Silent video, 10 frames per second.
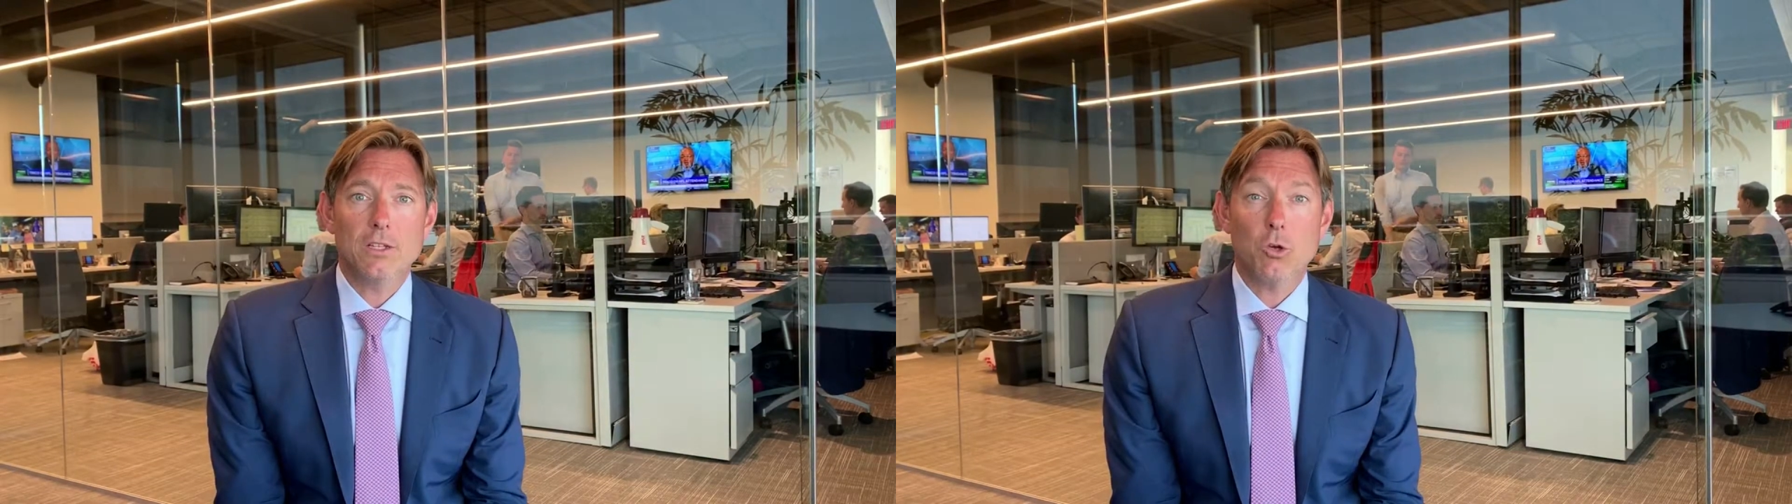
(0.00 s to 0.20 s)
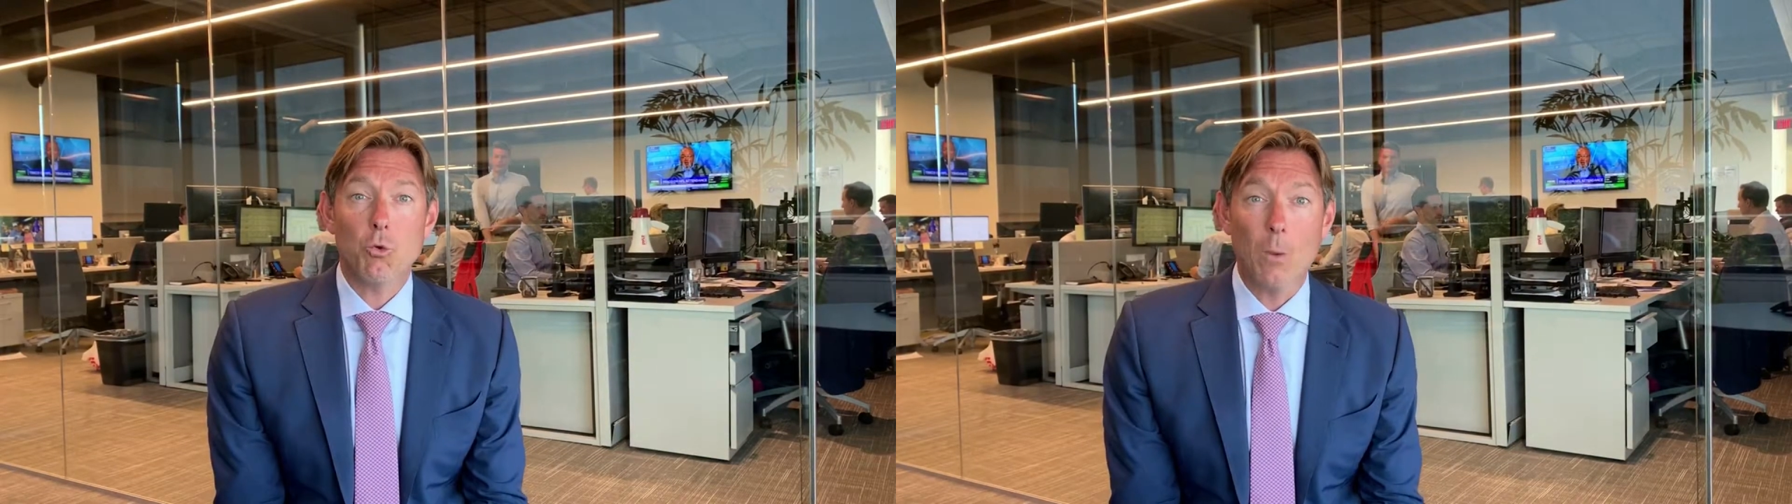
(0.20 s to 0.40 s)

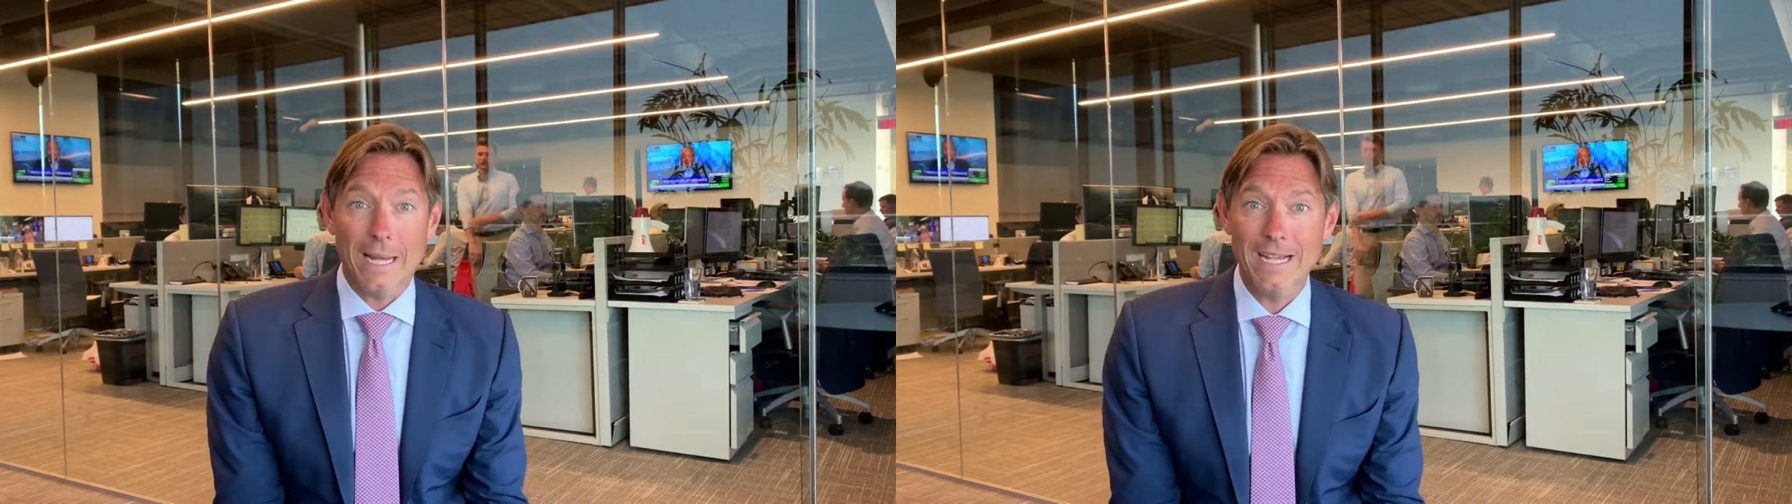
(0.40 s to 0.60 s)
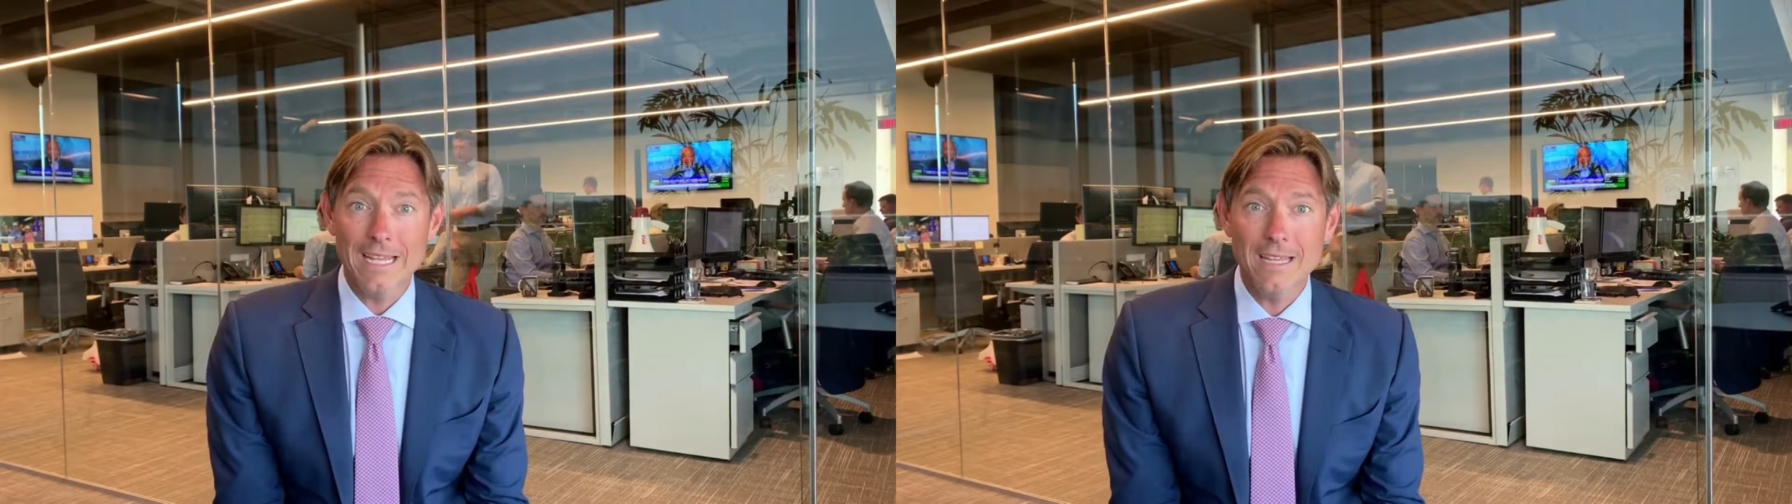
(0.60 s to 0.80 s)

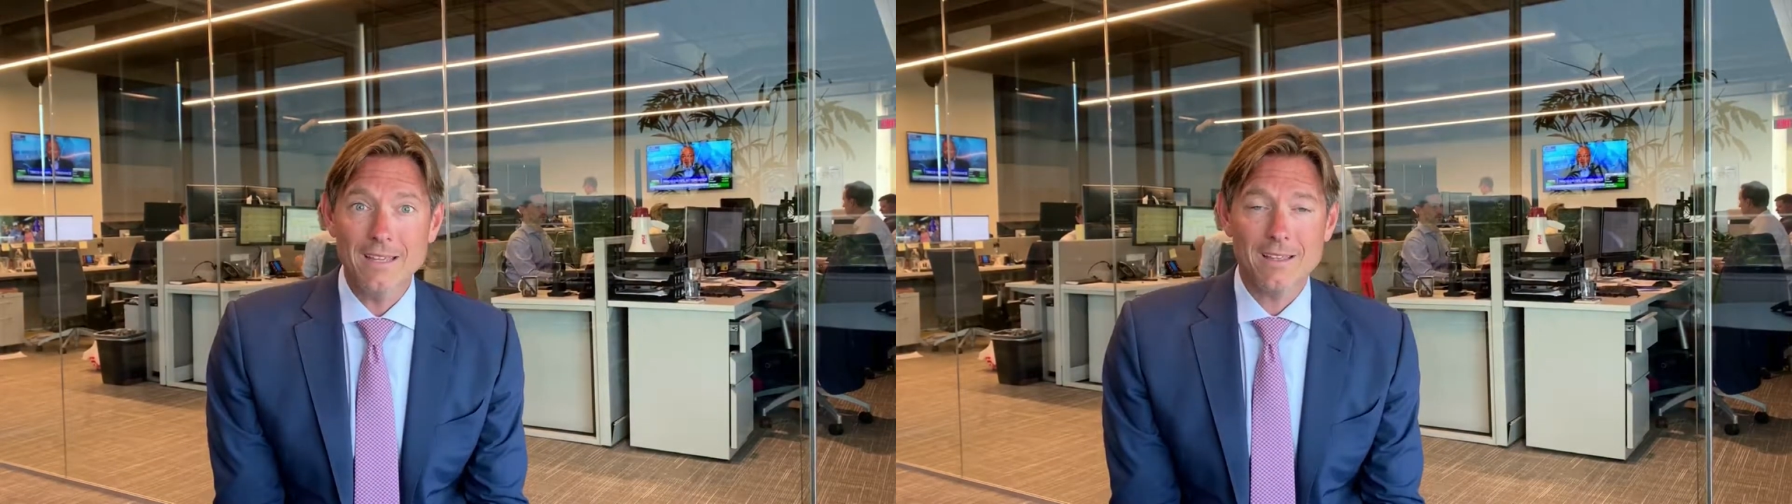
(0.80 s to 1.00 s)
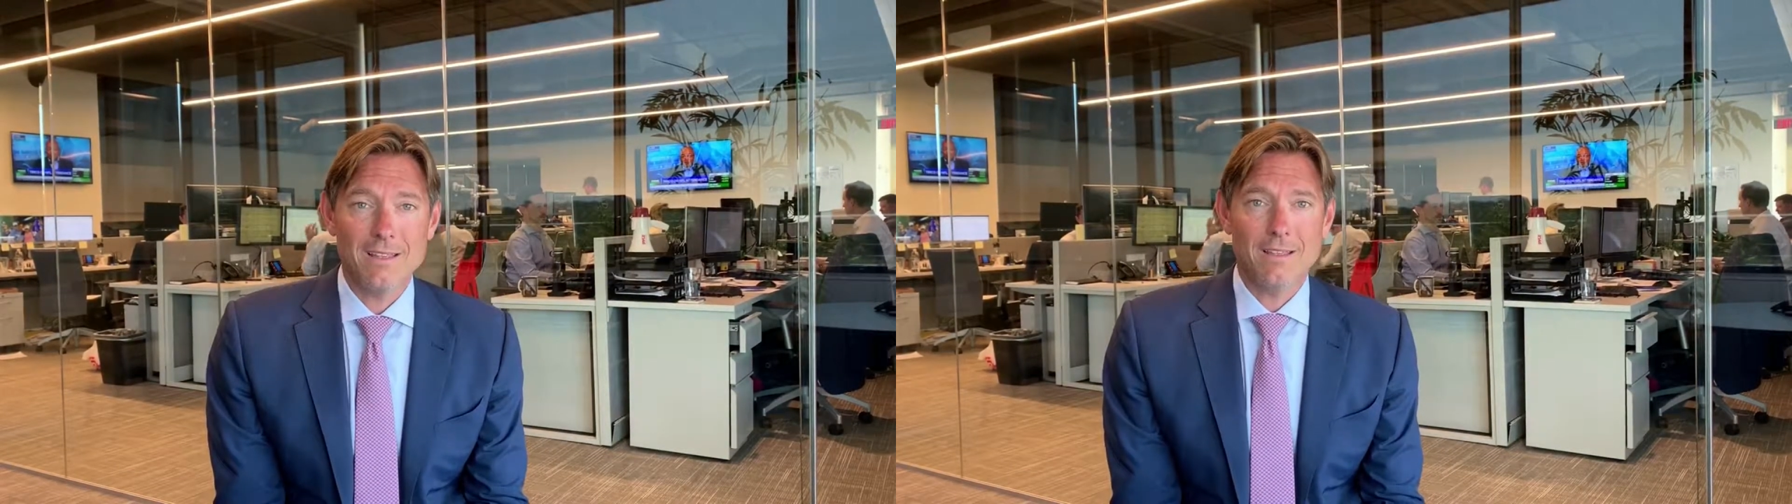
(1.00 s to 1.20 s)
liquidity
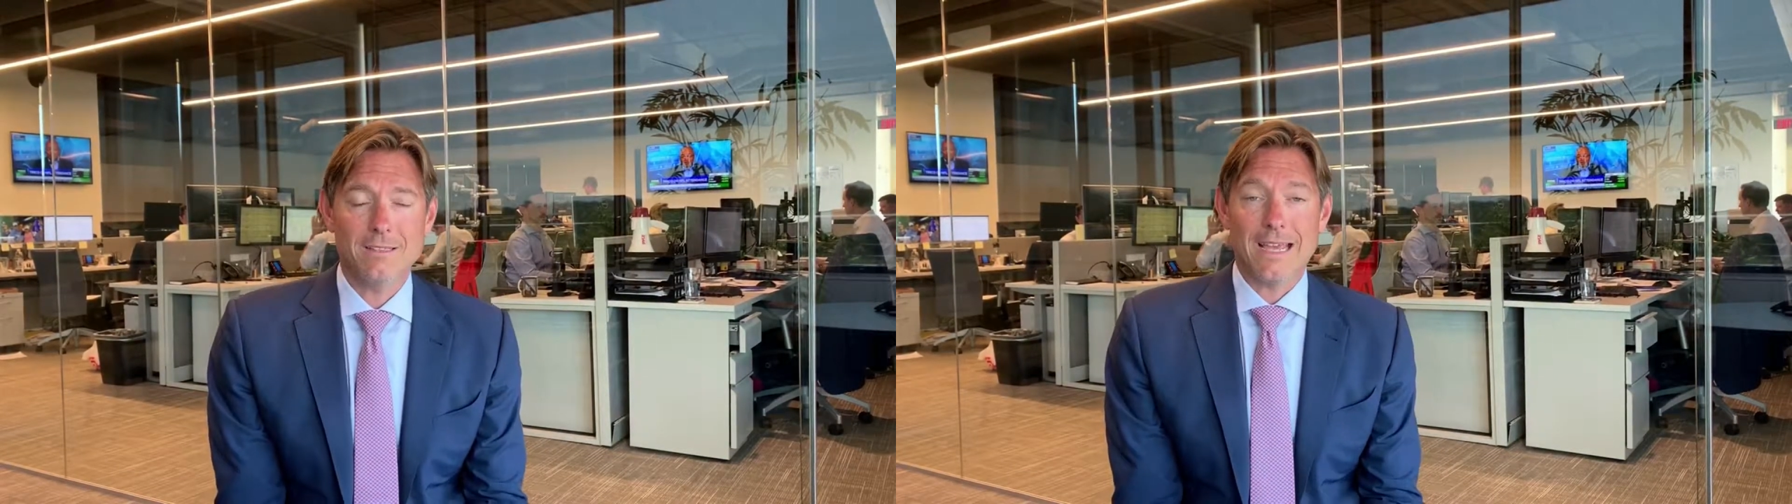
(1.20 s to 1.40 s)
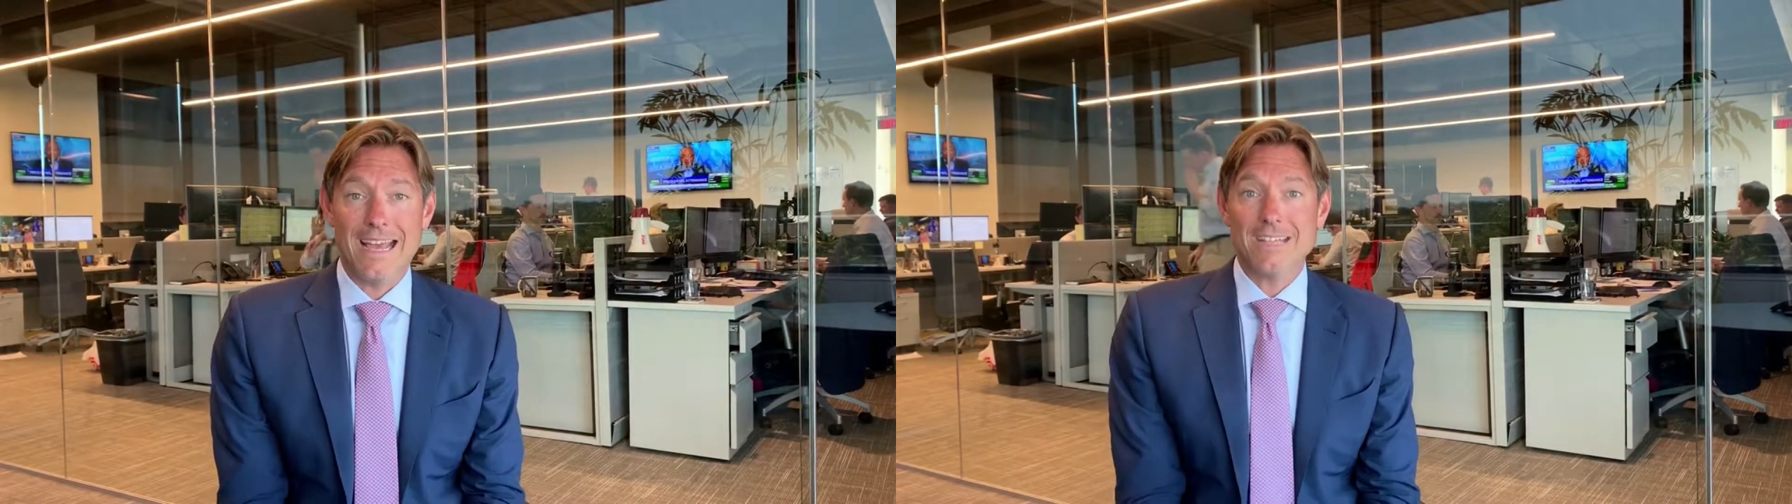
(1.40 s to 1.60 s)
is